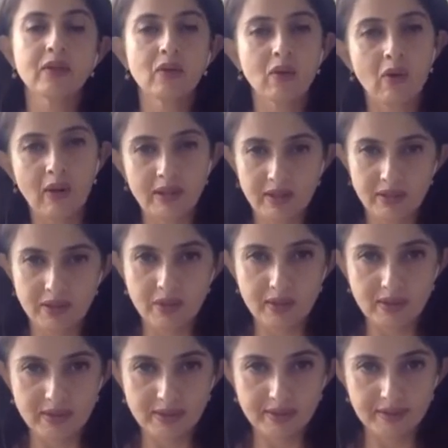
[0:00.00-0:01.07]
call the
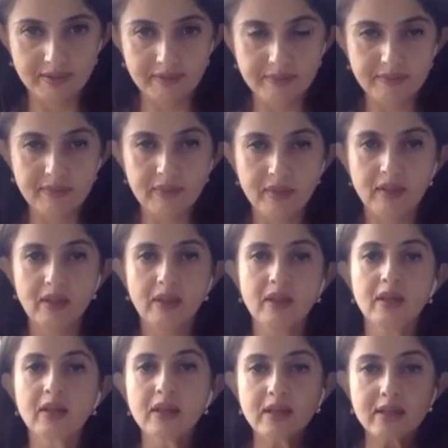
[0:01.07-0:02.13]
doctor.
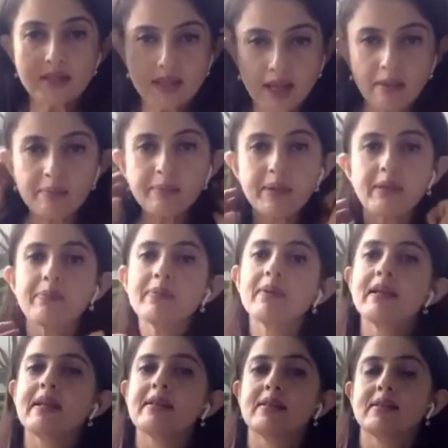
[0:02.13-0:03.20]
Some
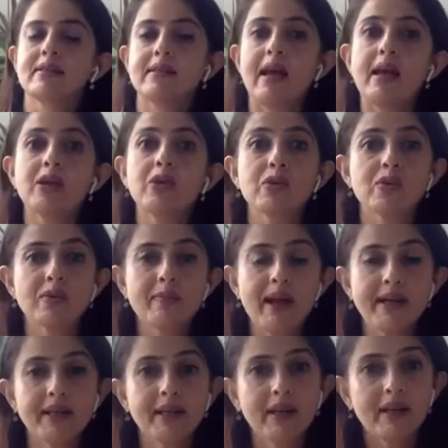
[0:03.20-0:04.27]
people, as a
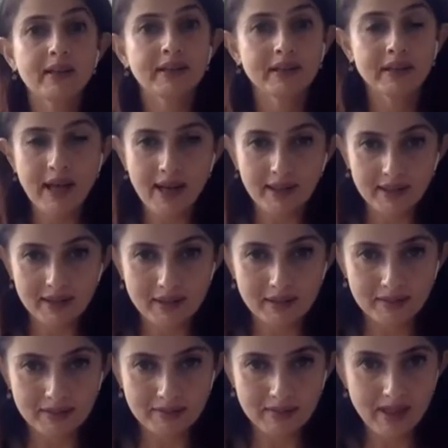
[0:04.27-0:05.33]
psychosomatic attack,
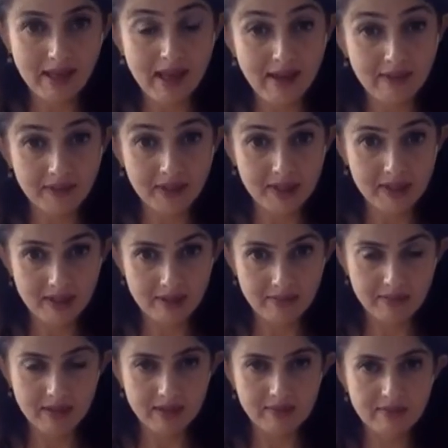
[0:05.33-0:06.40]
may have these
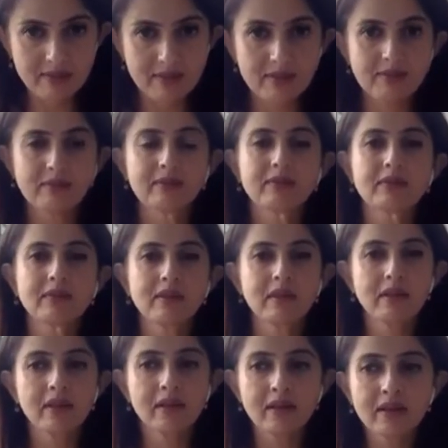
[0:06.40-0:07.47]
symptoms.
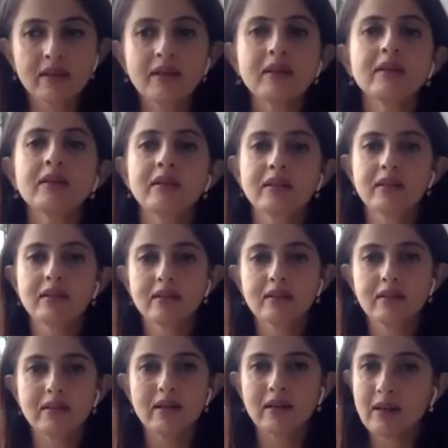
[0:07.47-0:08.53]
Learn
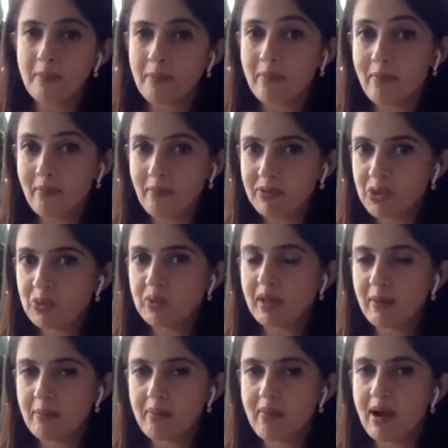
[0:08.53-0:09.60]
to
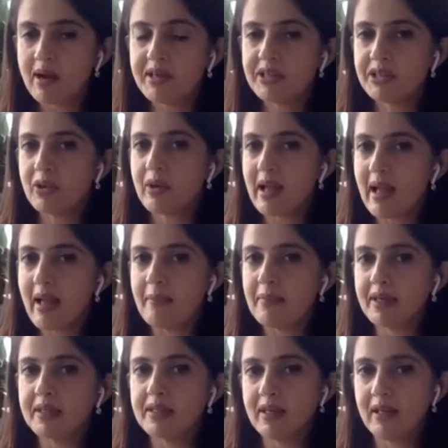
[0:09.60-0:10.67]
command your
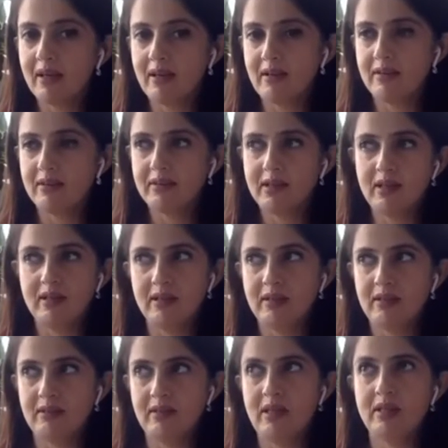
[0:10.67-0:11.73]
amygdala.
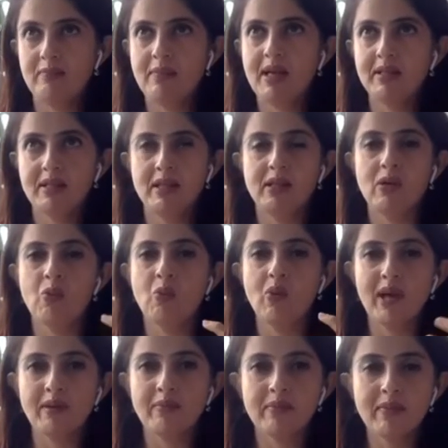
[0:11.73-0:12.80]
It might take a
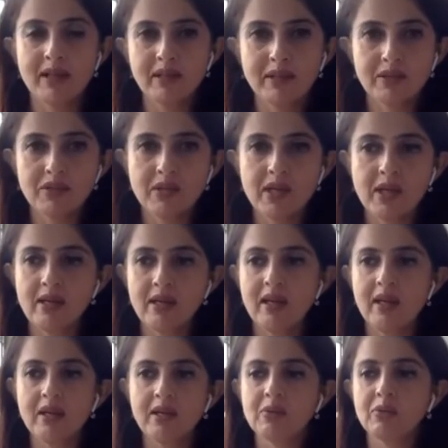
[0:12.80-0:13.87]
1-month
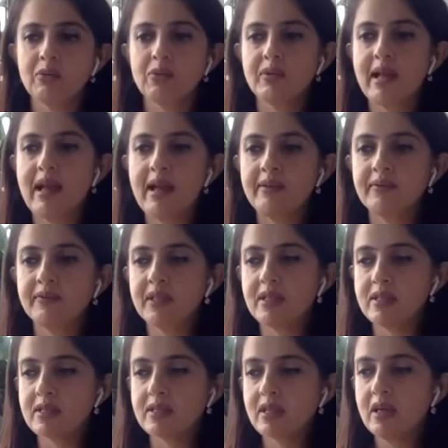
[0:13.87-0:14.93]
training. You could have
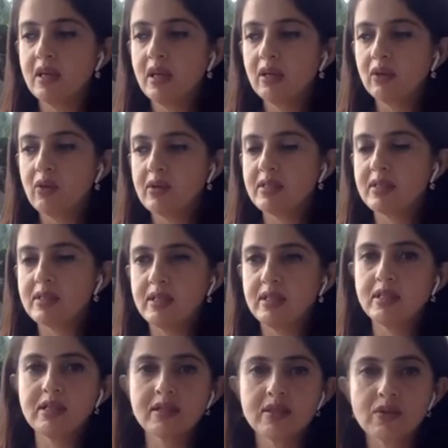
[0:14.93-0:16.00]
these
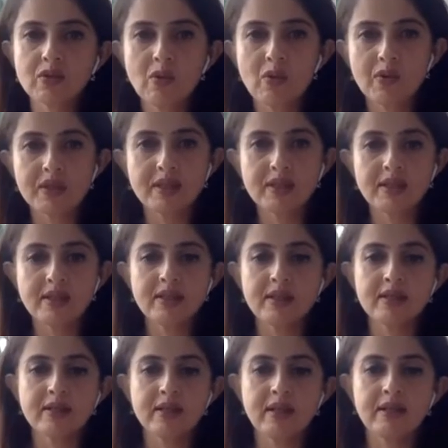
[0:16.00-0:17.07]
conscientious
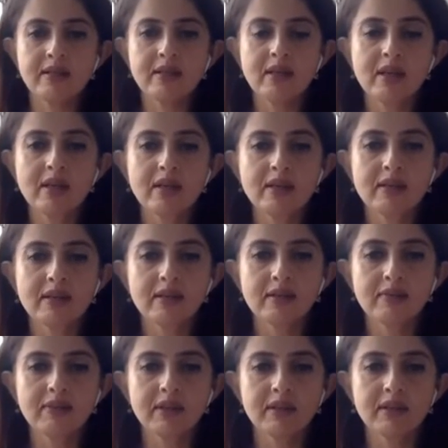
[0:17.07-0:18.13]
courses
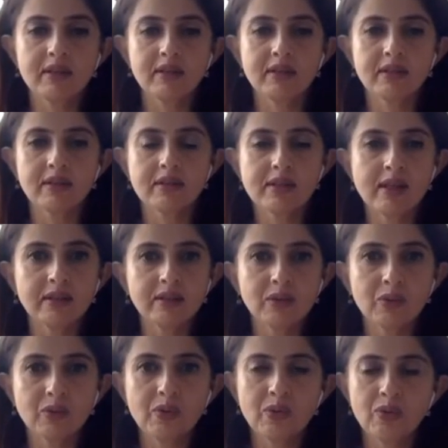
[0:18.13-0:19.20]
with the
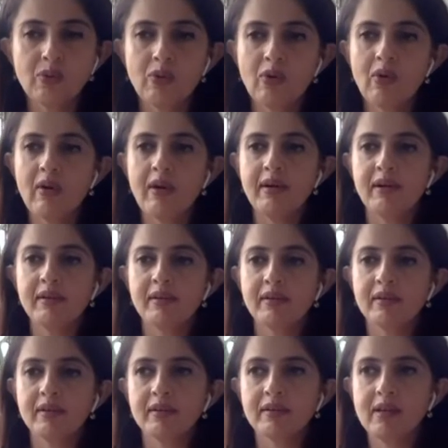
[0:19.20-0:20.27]
Sadhguru or
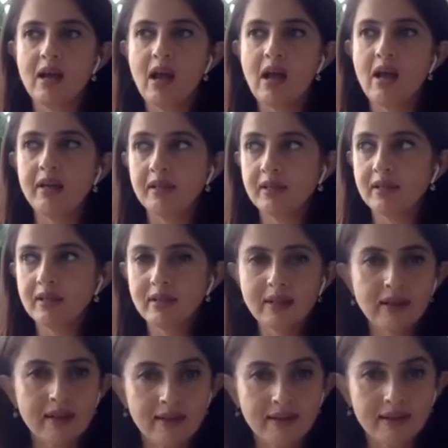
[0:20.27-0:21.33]

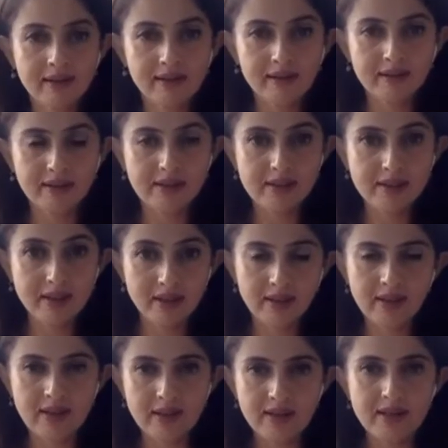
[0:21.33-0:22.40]
Ananda
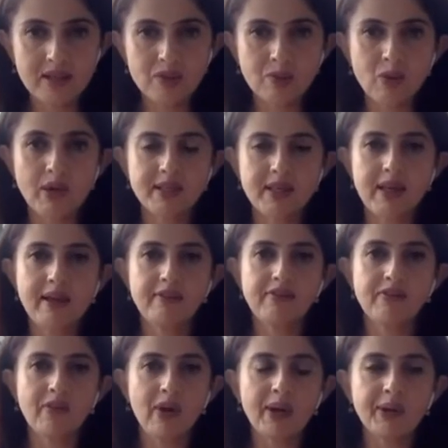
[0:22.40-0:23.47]
Sangha is what I
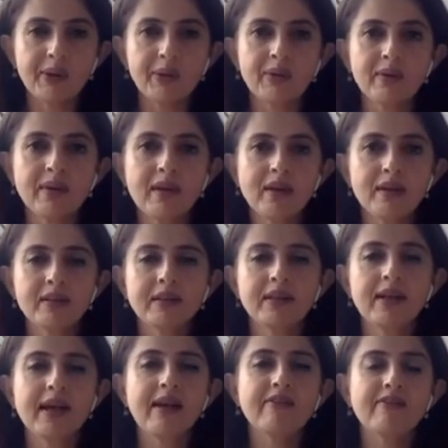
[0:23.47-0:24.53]
follow. They
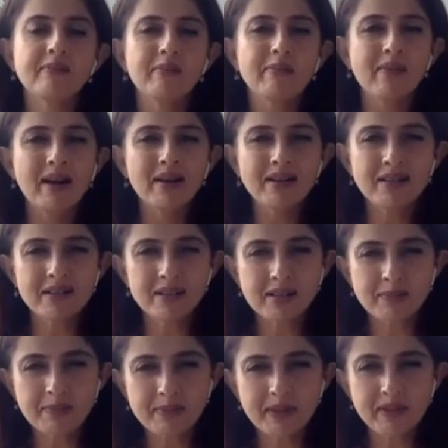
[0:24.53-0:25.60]
have
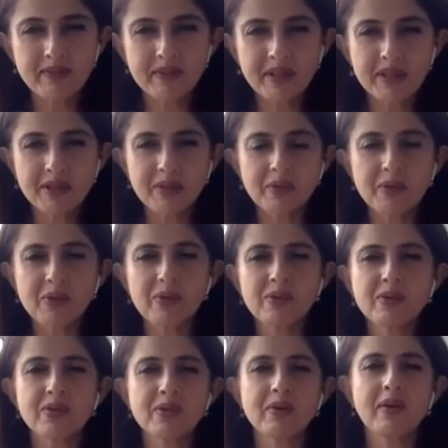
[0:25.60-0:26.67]
multiple
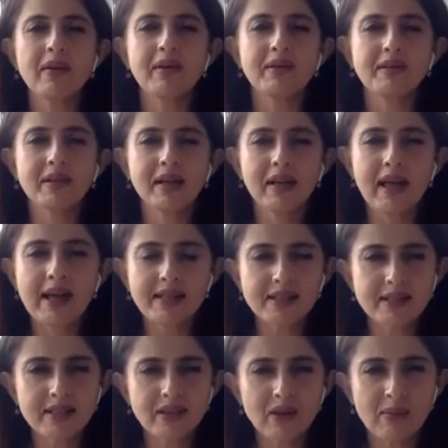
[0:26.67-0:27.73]
videos on
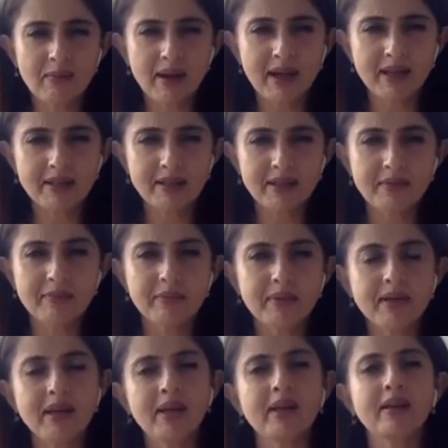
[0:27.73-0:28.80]
relaxing your mind and
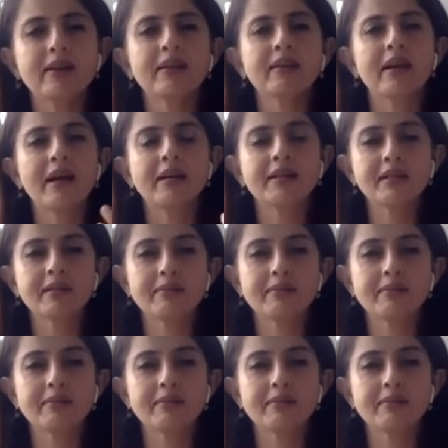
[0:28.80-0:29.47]
brain, guided